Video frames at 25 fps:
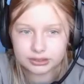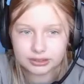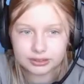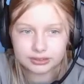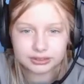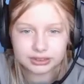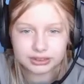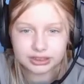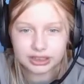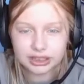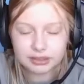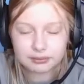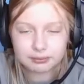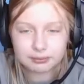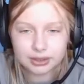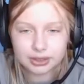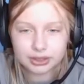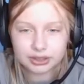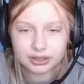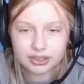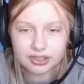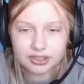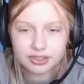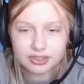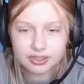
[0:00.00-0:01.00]
I'm just like
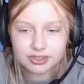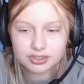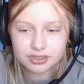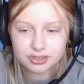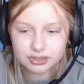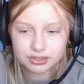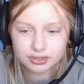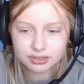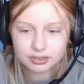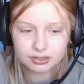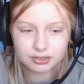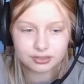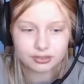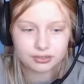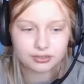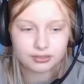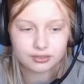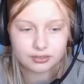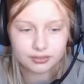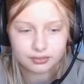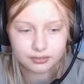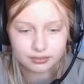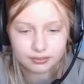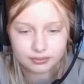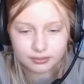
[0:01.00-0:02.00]
Marcus.
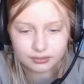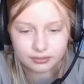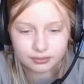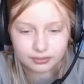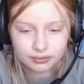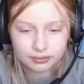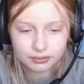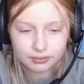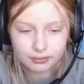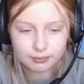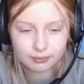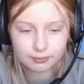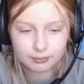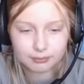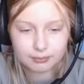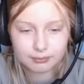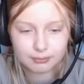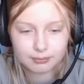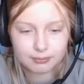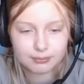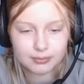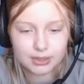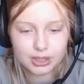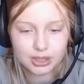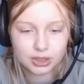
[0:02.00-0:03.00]

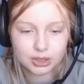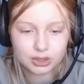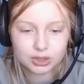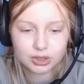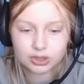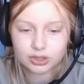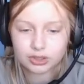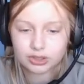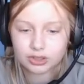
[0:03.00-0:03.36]
Marcus.